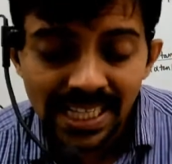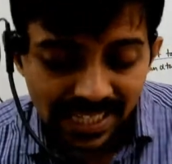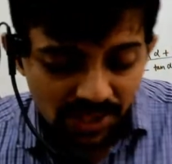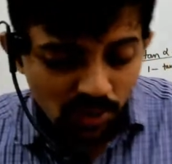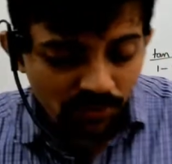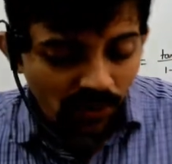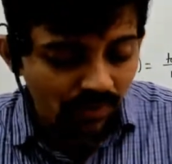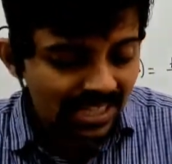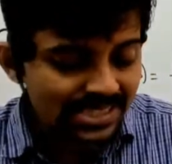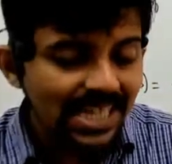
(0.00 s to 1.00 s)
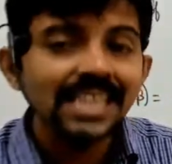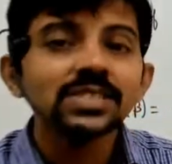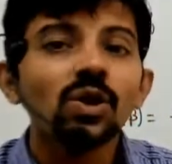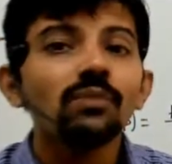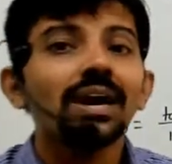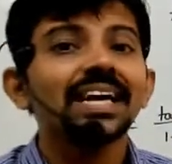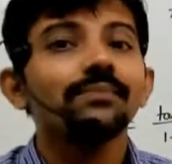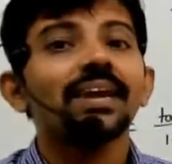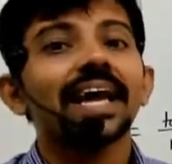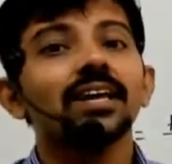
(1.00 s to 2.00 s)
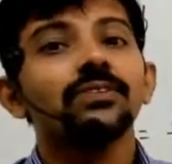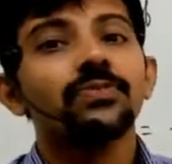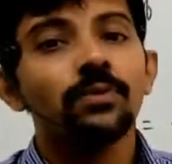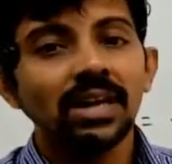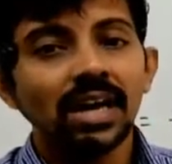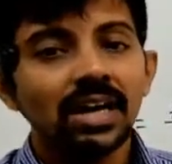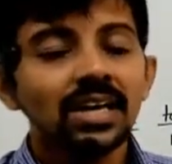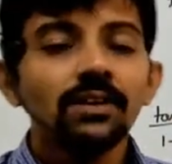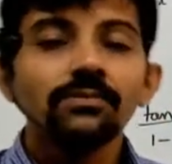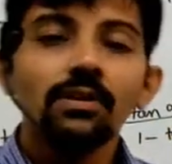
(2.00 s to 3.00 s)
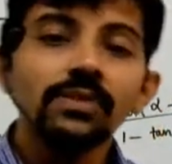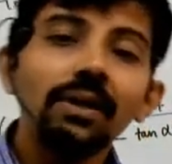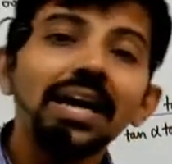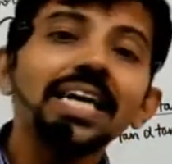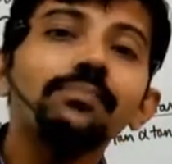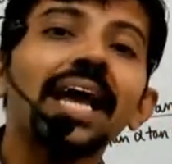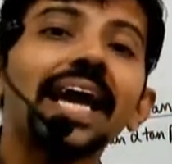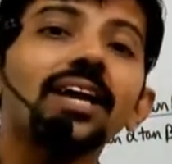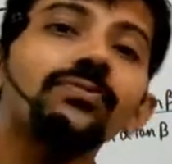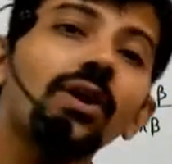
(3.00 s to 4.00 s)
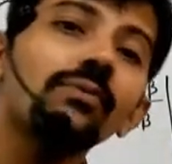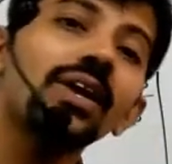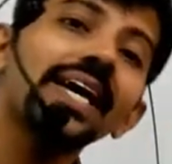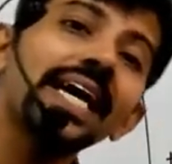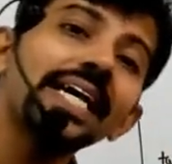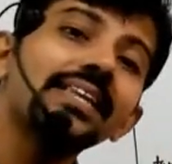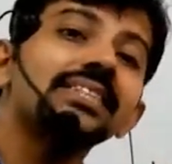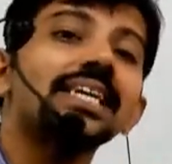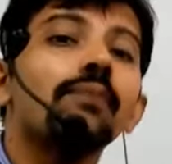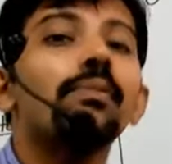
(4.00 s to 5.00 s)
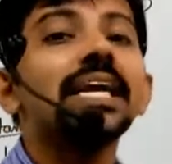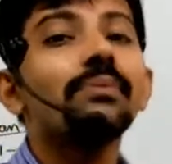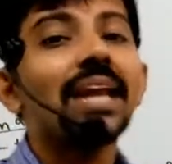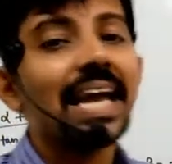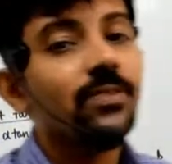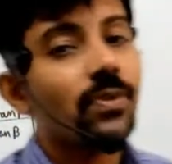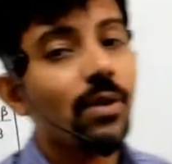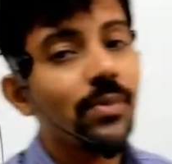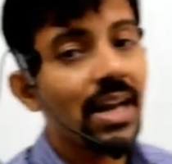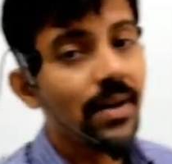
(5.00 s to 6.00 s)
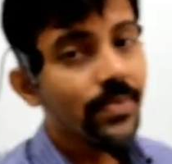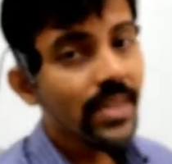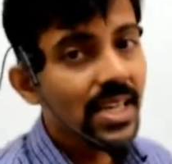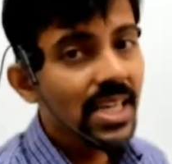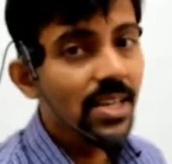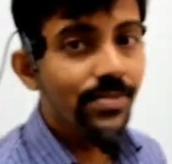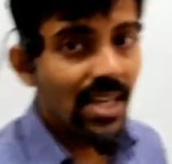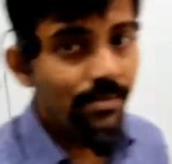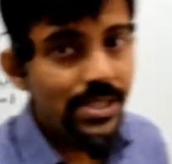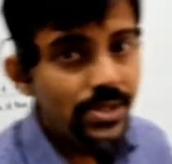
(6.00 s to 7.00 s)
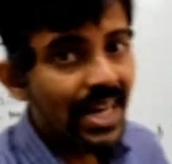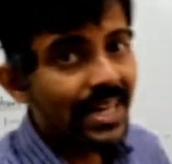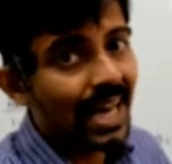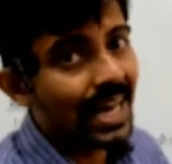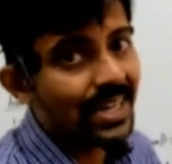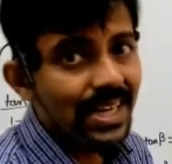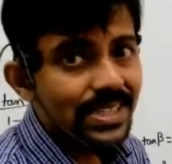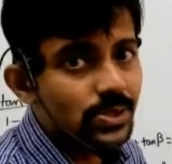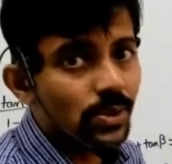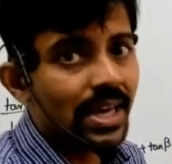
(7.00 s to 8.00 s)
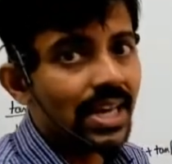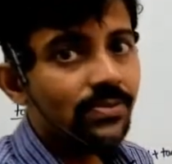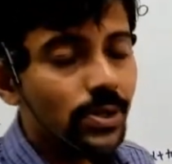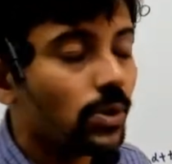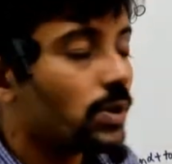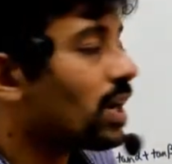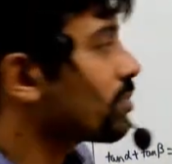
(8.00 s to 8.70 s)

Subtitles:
there are two formulas, right? That's called multiple angle formula. From the multiple angle formula, again the submultiple angle formula. If you are able to write directly, it's okay. If you don't have